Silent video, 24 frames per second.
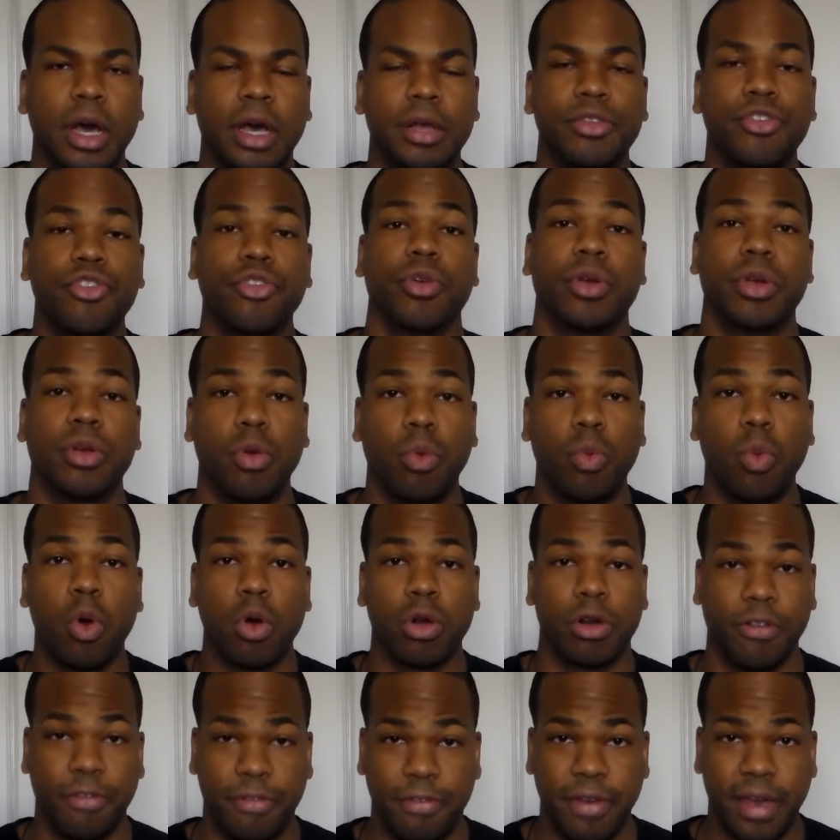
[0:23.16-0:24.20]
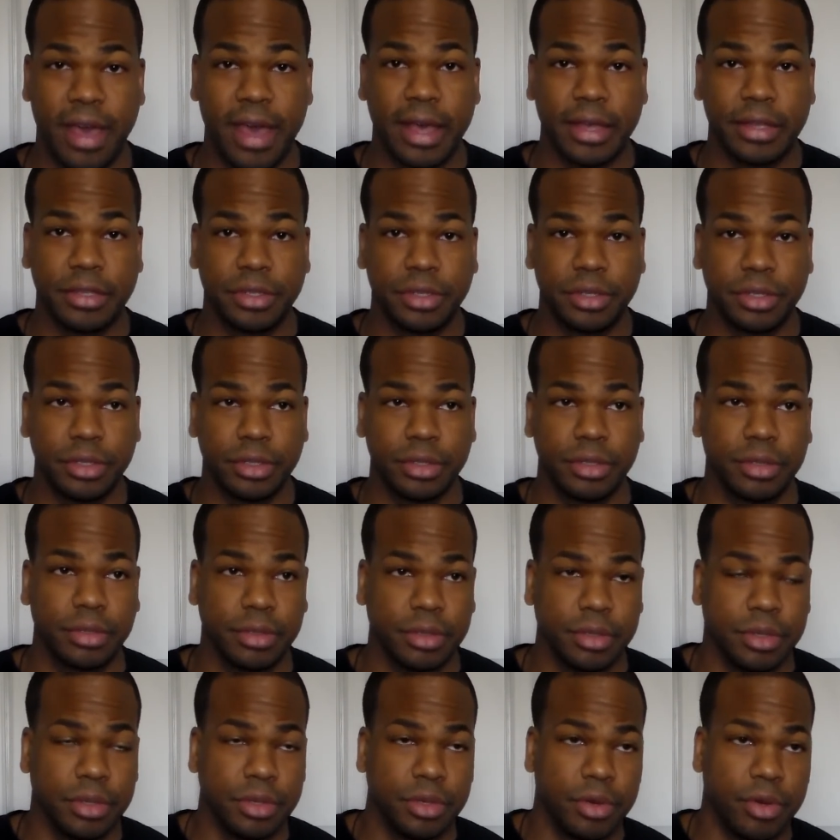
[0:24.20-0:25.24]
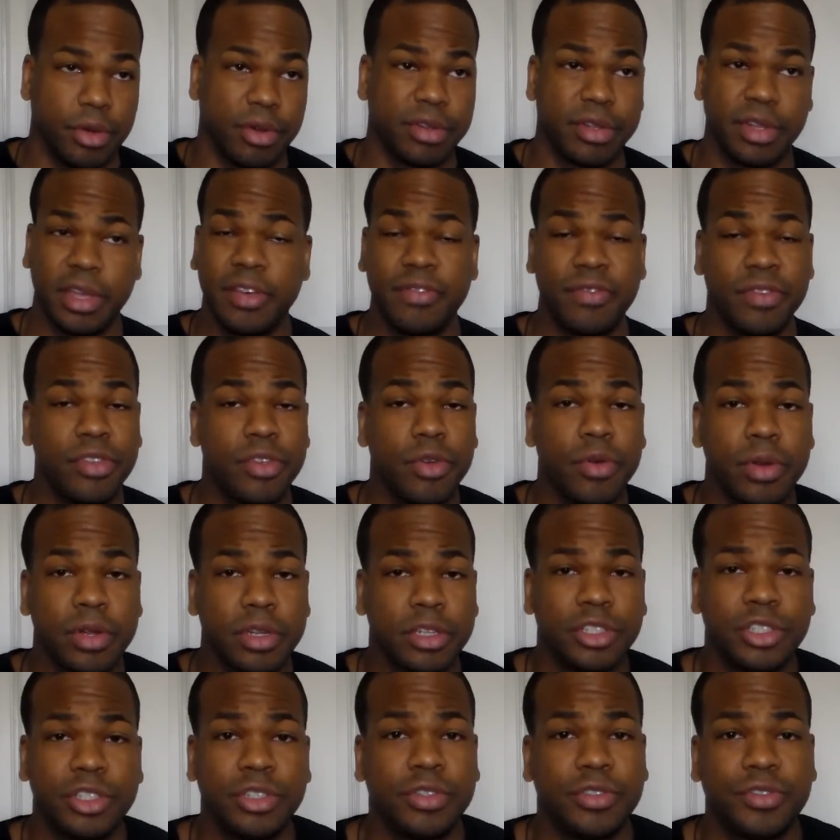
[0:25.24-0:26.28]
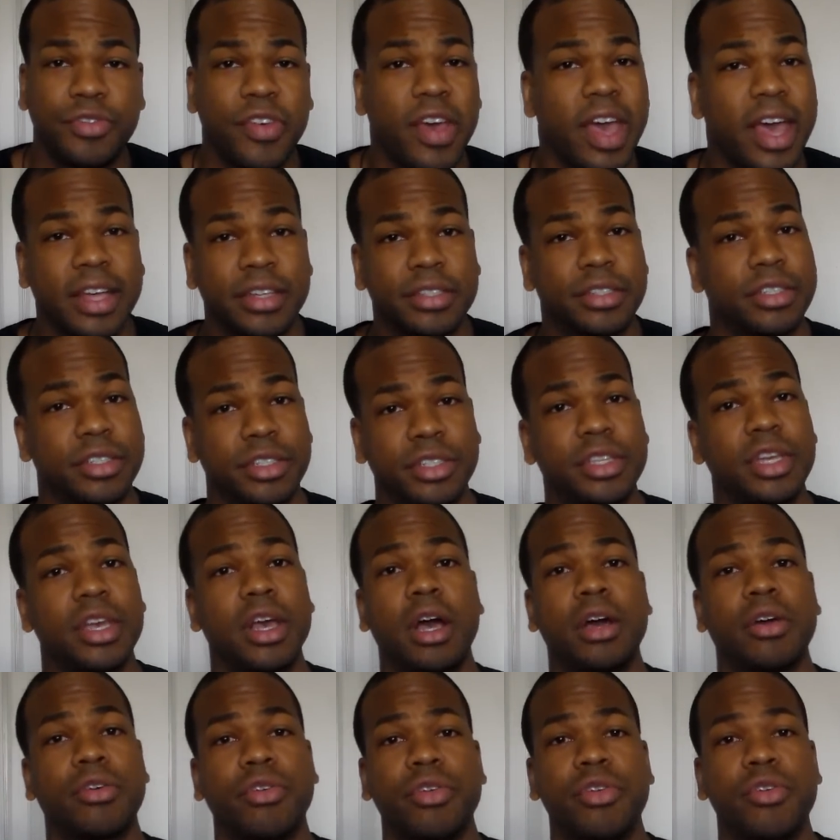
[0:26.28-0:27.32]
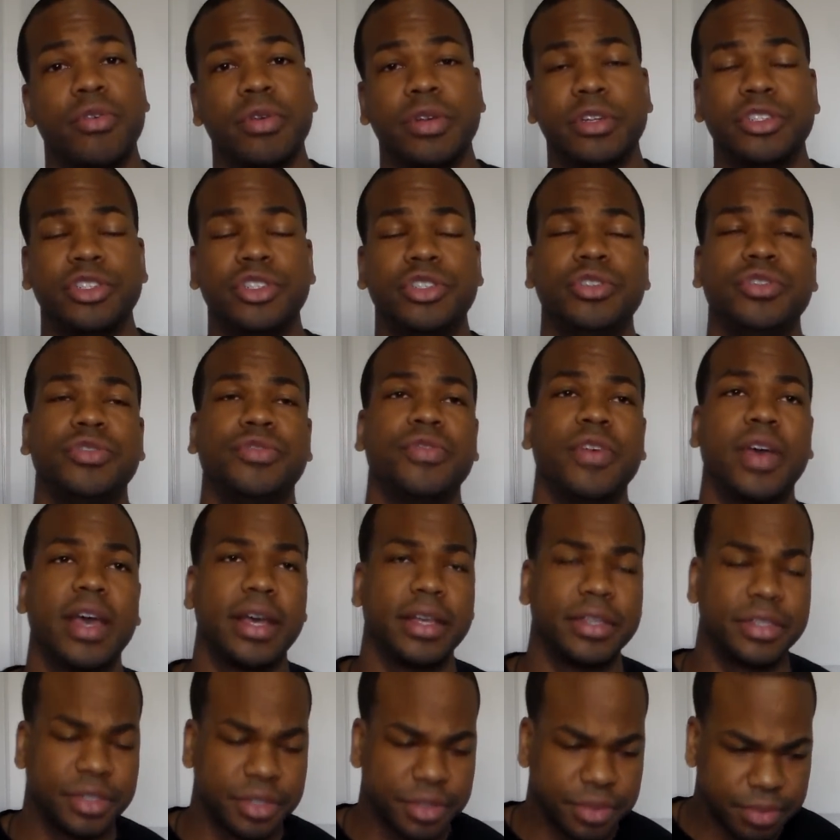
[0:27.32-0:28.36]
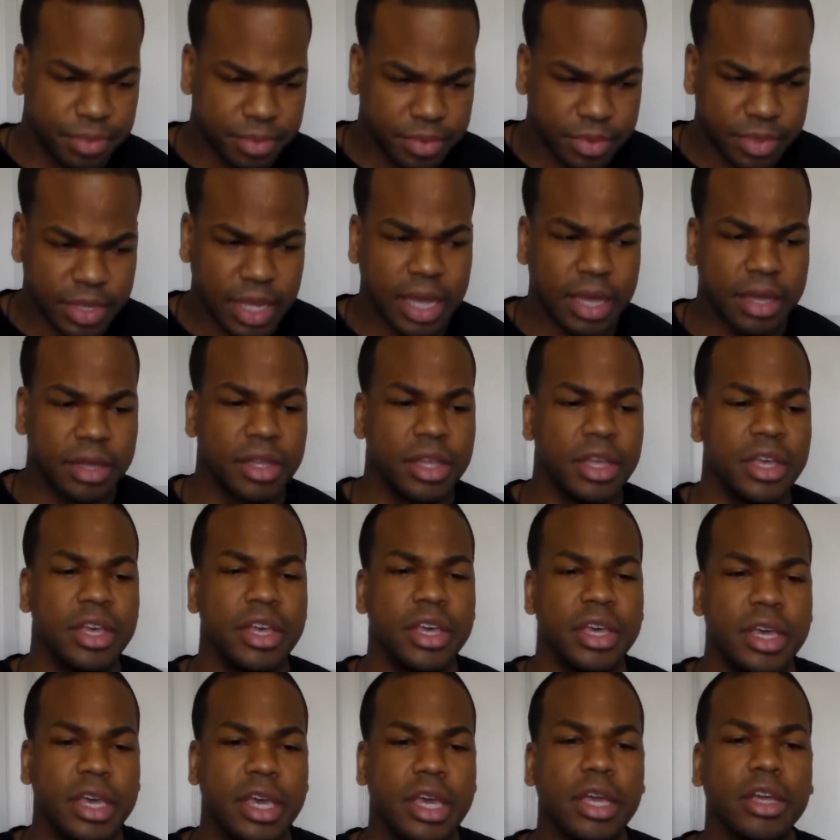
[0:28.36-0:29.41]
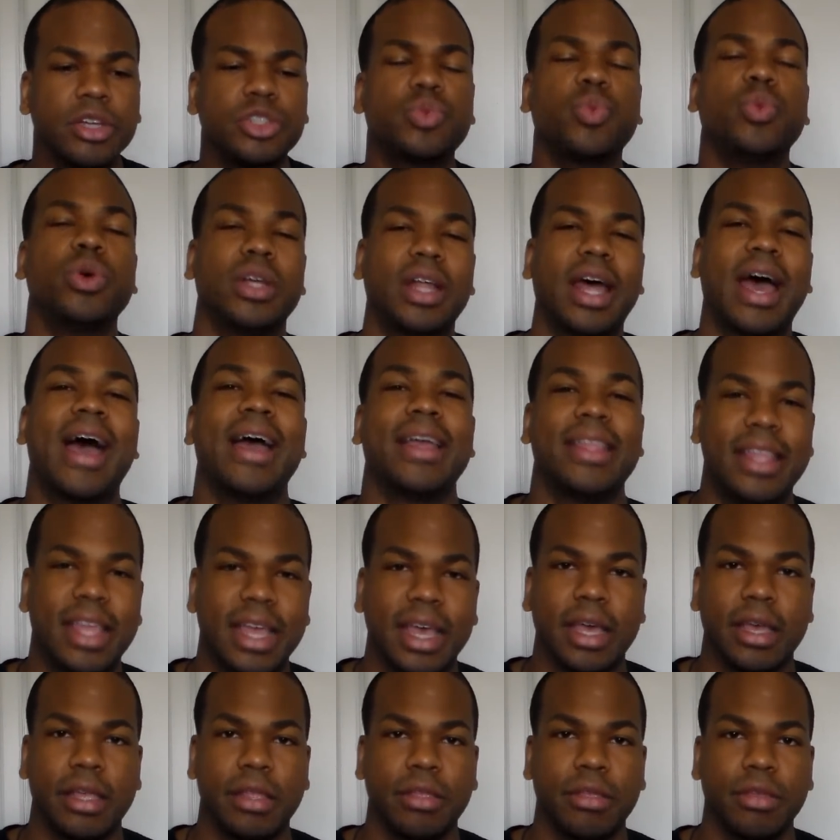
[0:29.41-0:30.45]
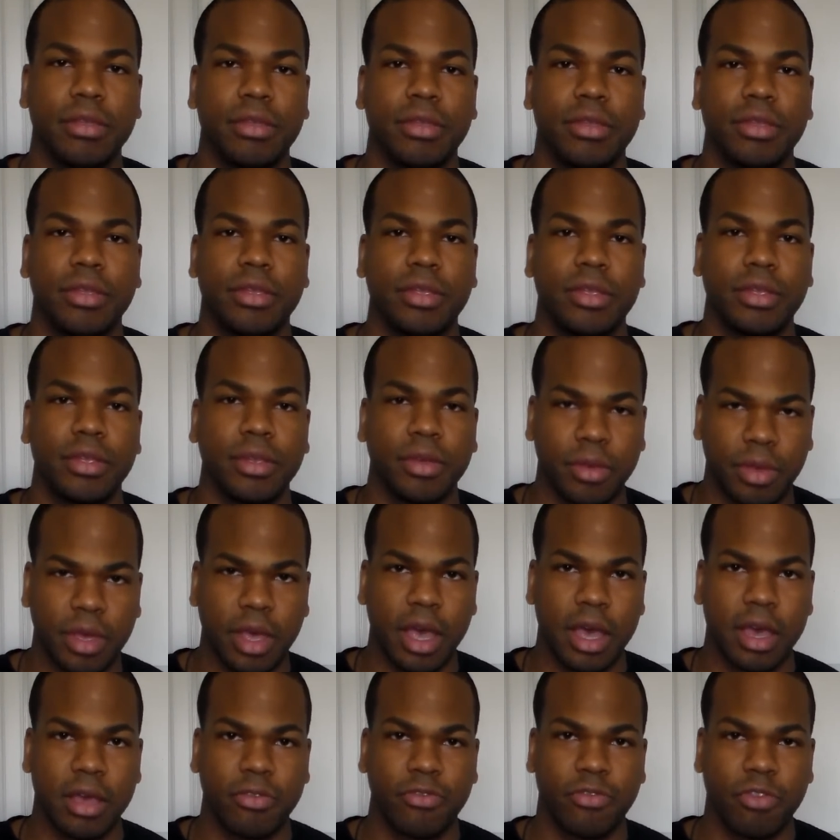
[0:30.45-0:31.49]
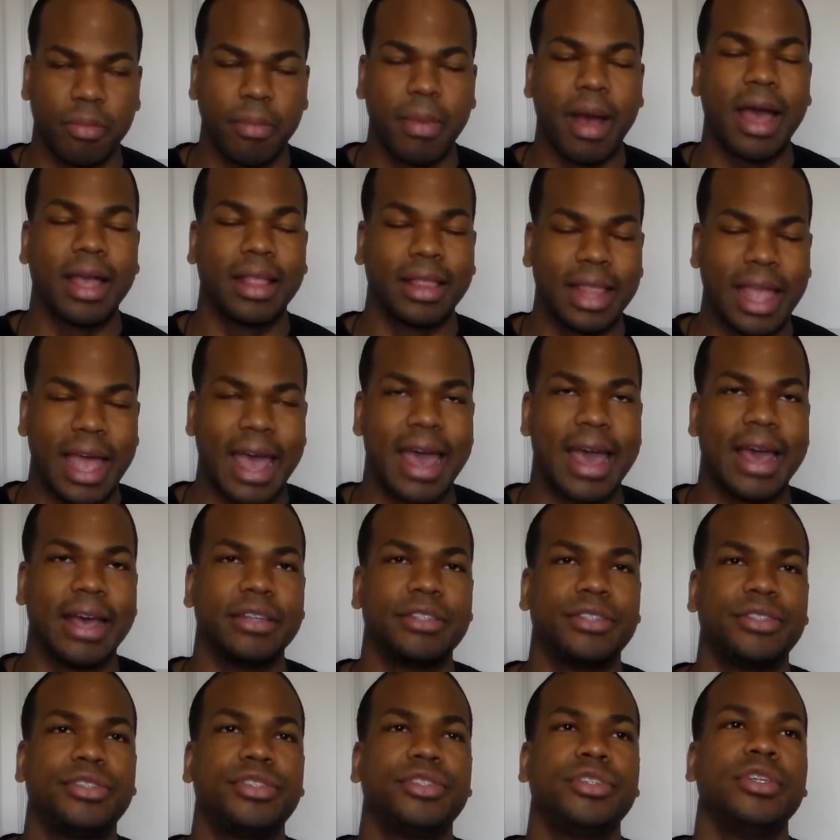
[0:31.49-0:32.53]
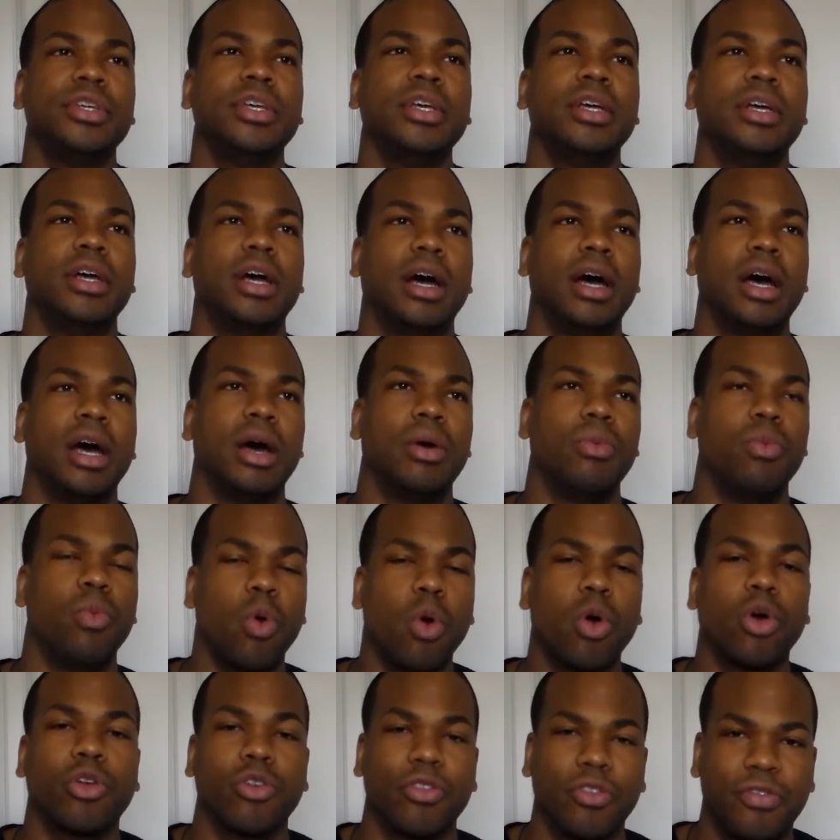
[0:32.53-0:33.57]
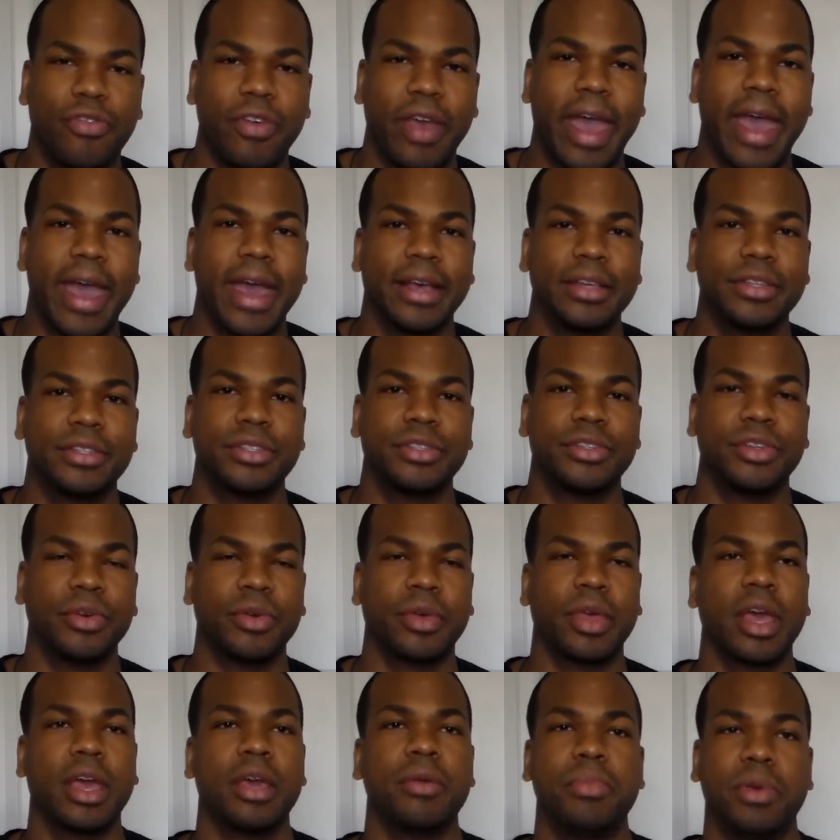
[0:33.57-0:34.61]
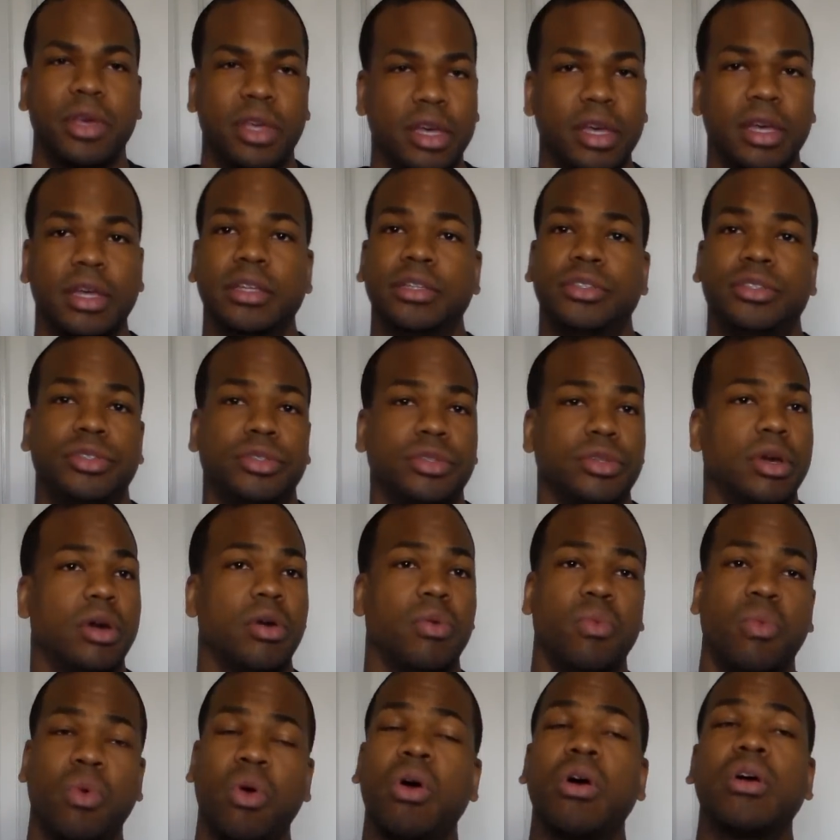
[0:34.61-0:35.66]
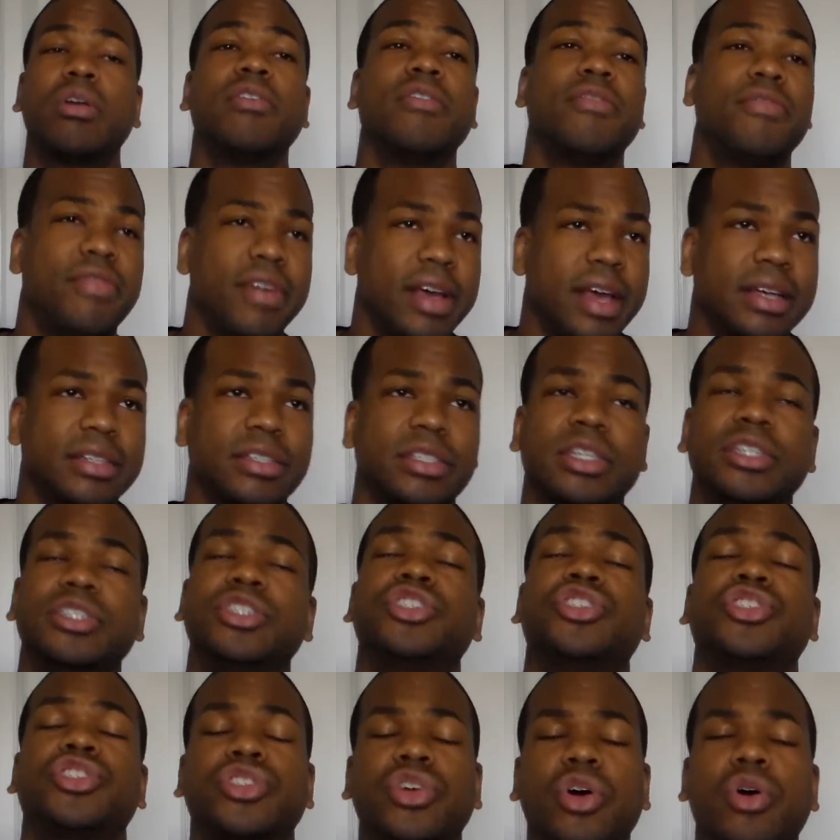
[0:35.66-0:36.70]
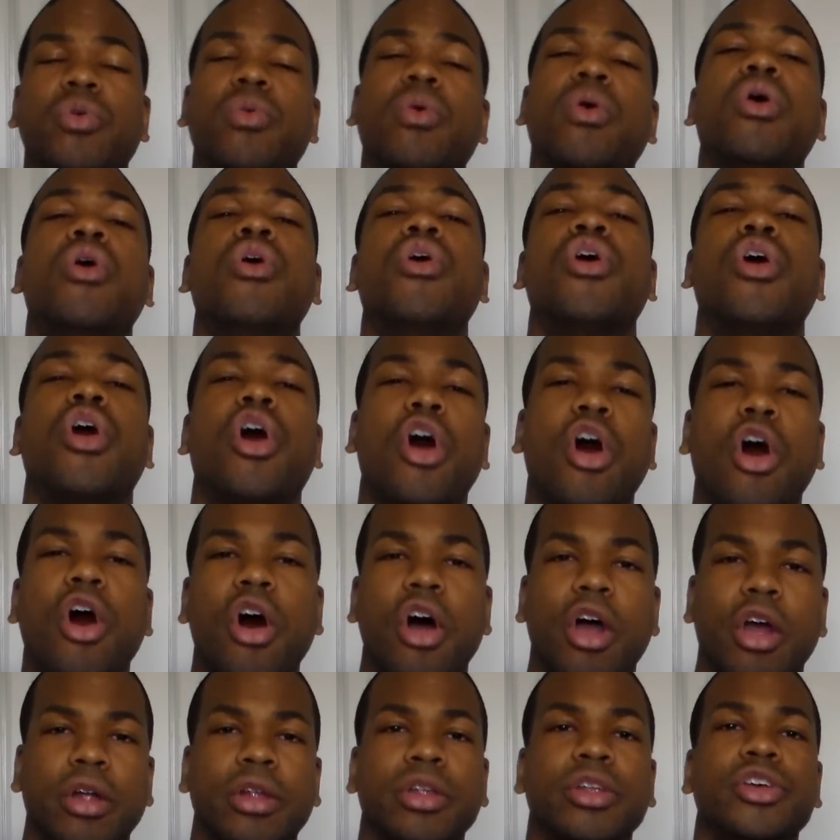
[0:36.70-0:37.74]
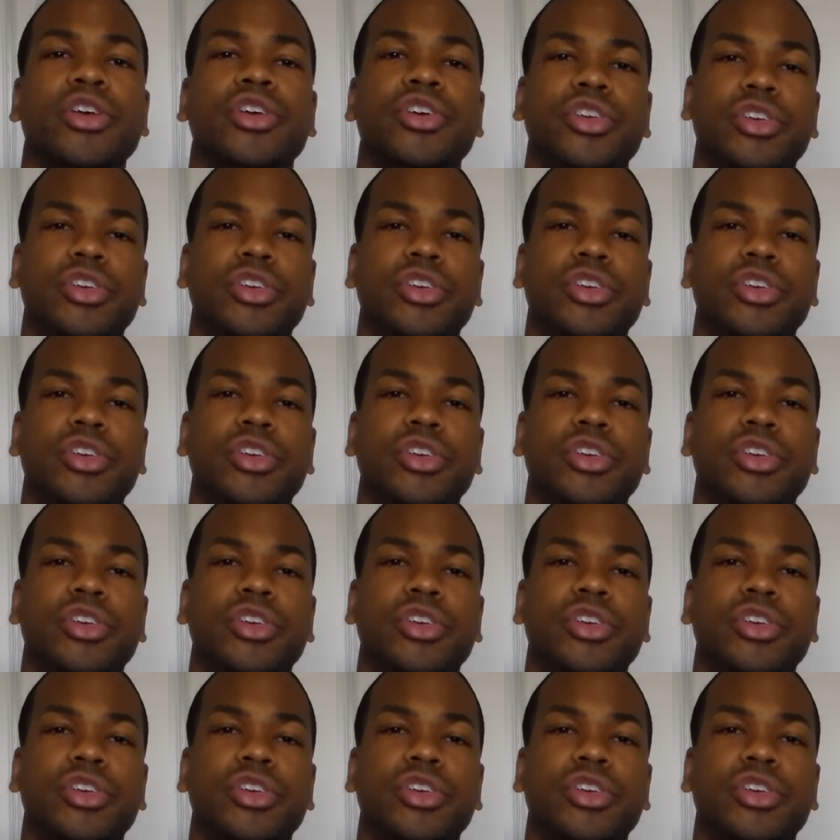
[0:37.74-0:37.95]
uh, during a water fast, or even during a juice fast, because you get hungry during the juice fast. Now, here's what I did, okay, for my last uh, water fast, okay, because a water fast is so hard.